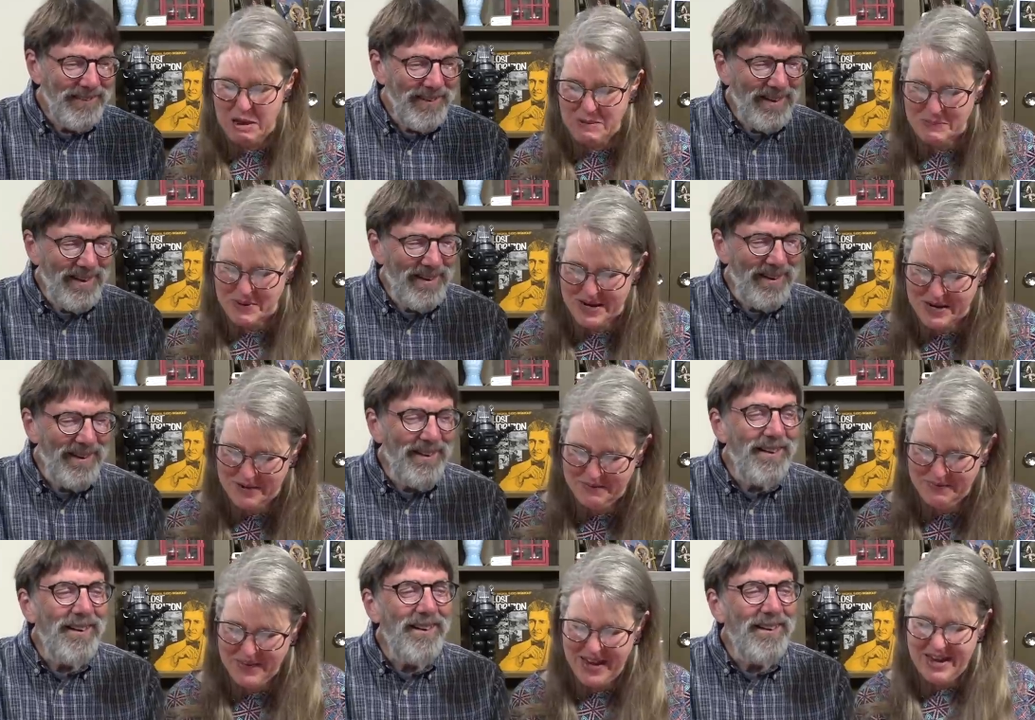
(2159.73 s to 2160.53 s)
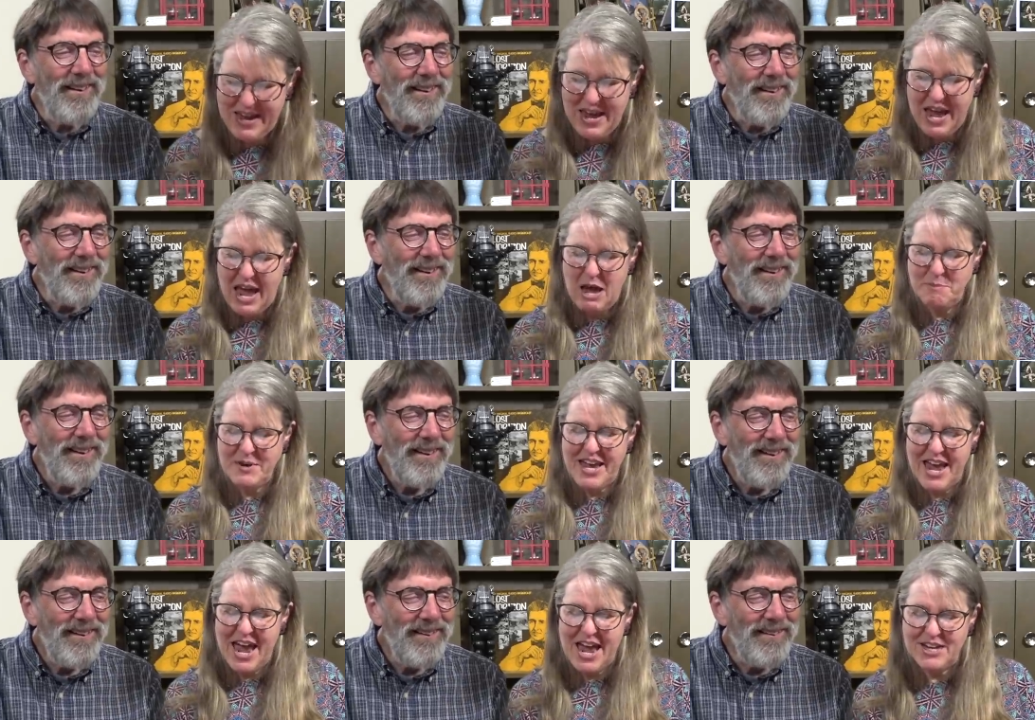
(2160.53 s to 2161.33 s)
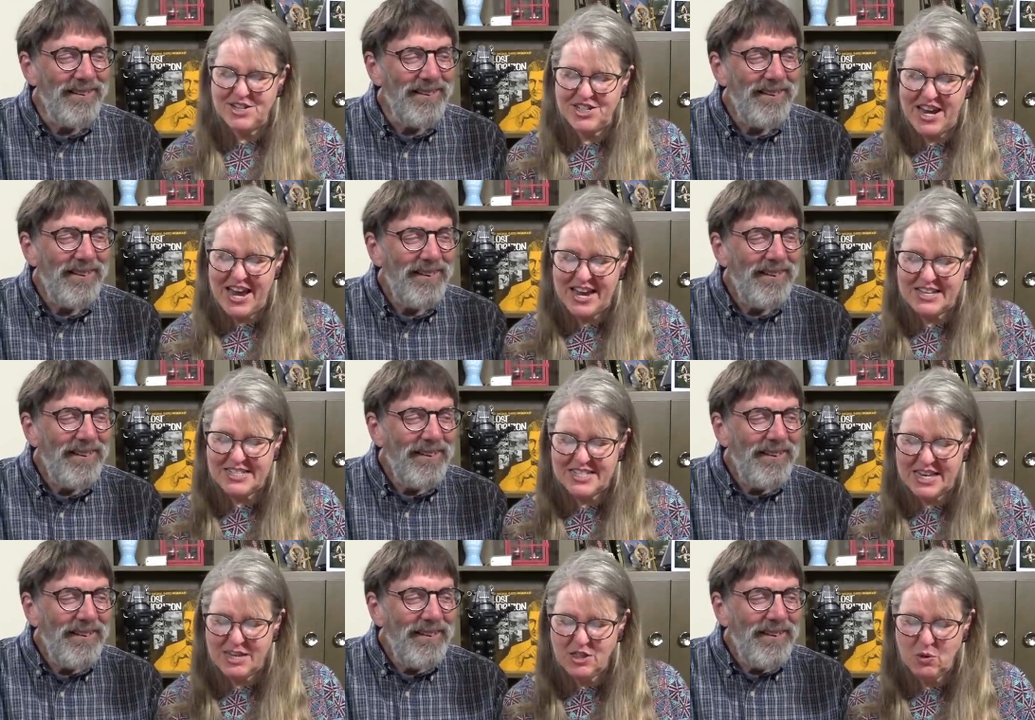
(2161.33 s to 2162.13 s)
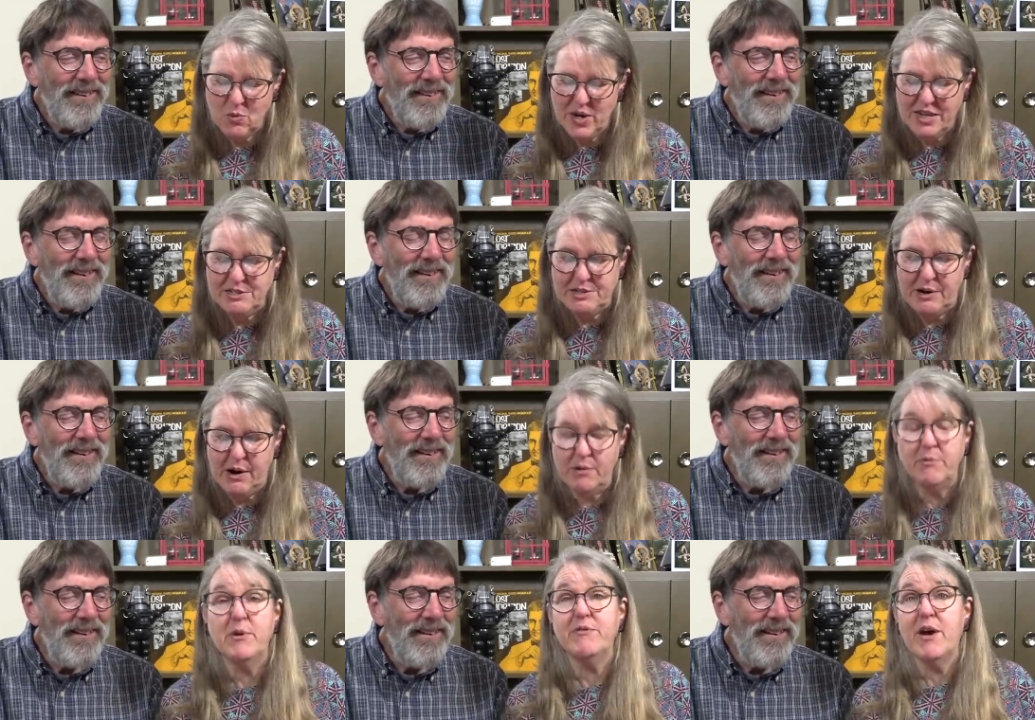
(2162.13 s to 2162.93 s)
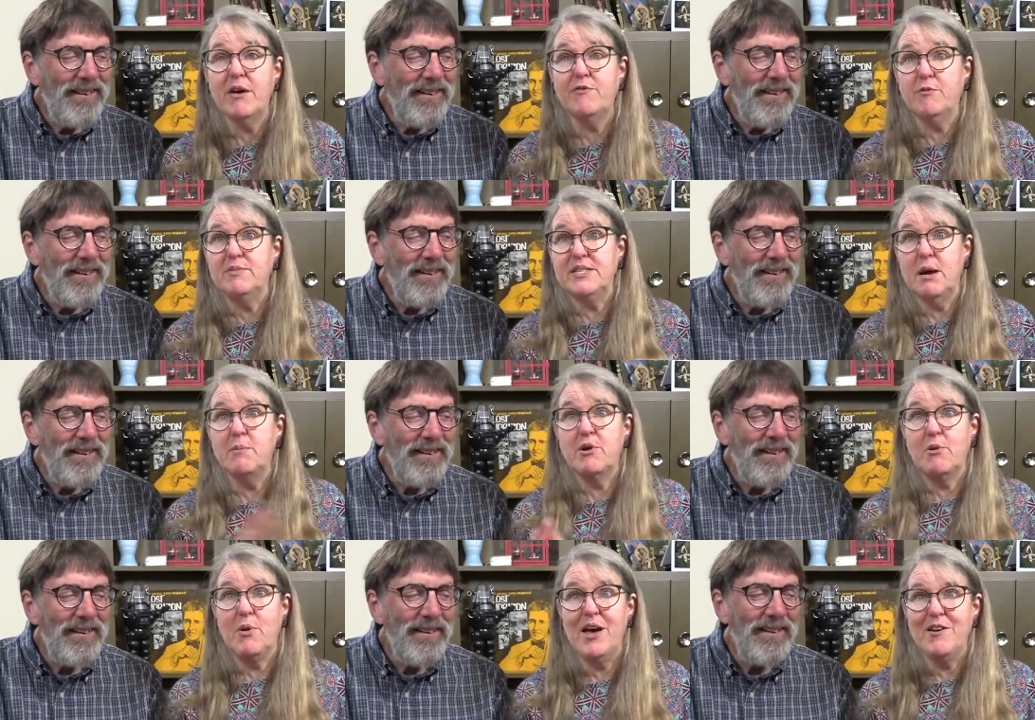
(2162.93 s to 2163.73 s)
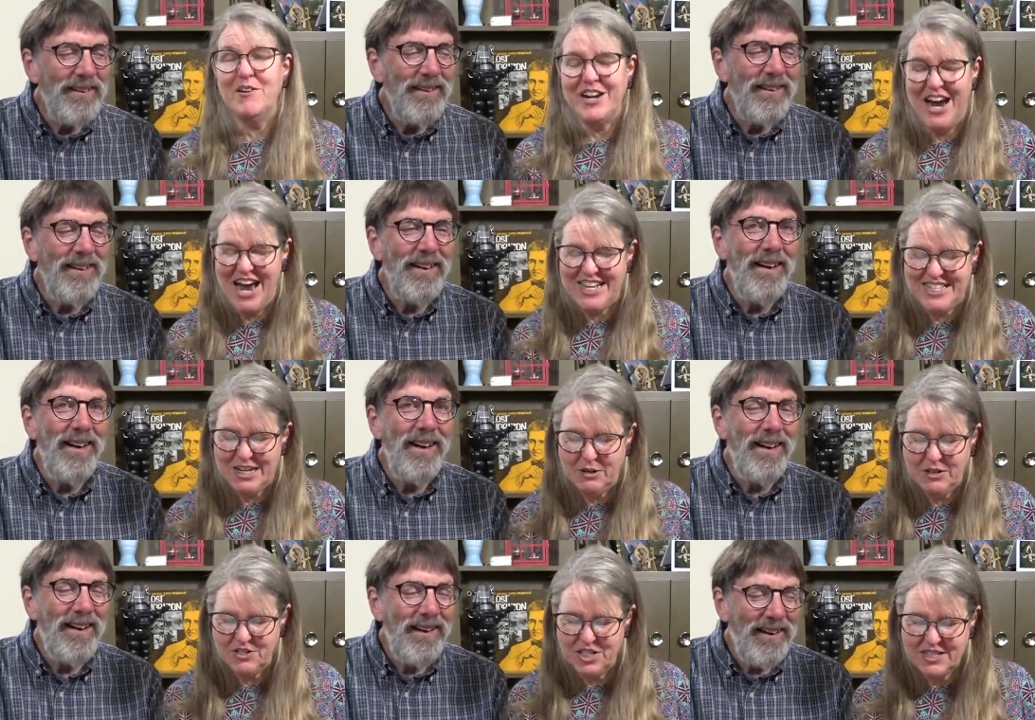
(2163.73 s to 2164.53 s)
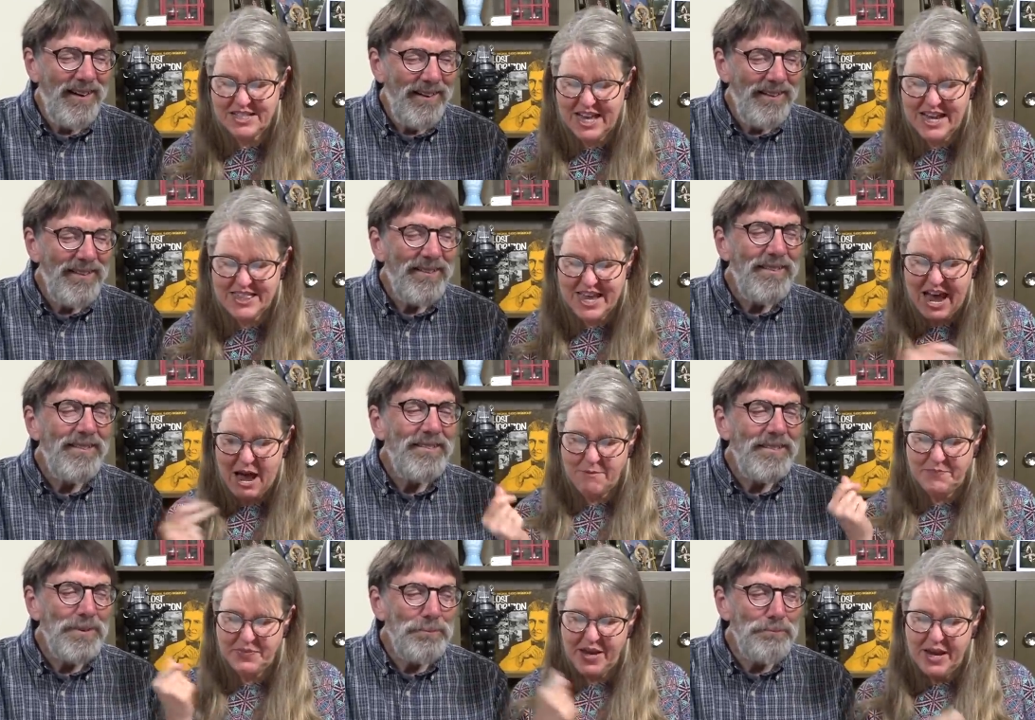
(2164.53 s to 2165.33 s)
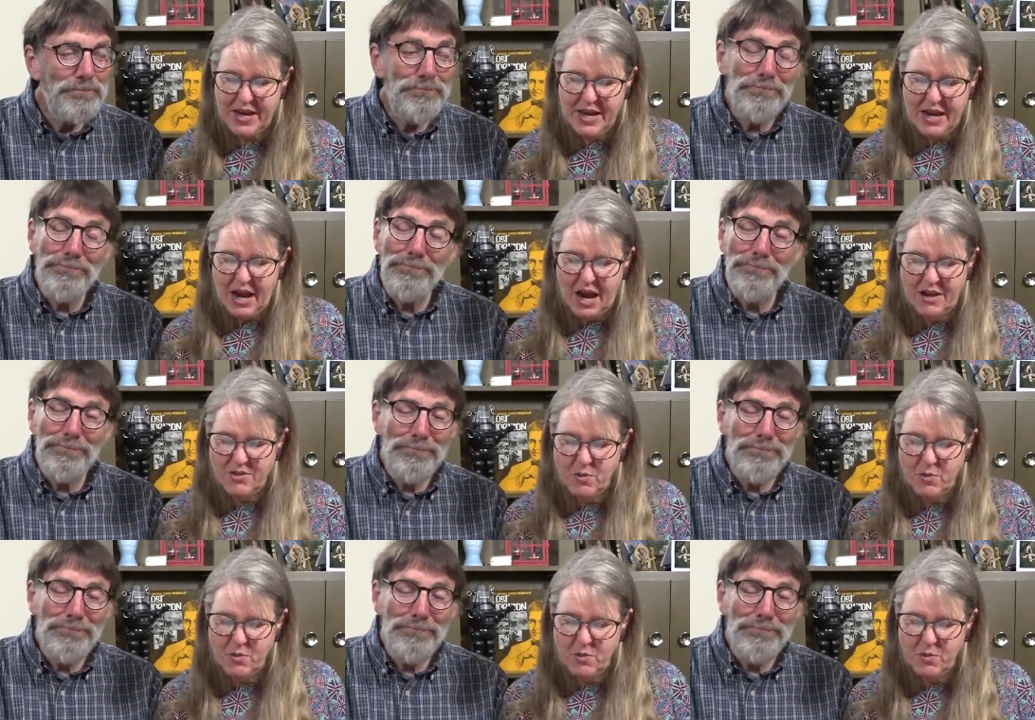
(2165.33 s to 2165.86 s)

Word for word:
Speaker 1: MK says, in the winter, we've gone from summer to winter, guys, just like that. In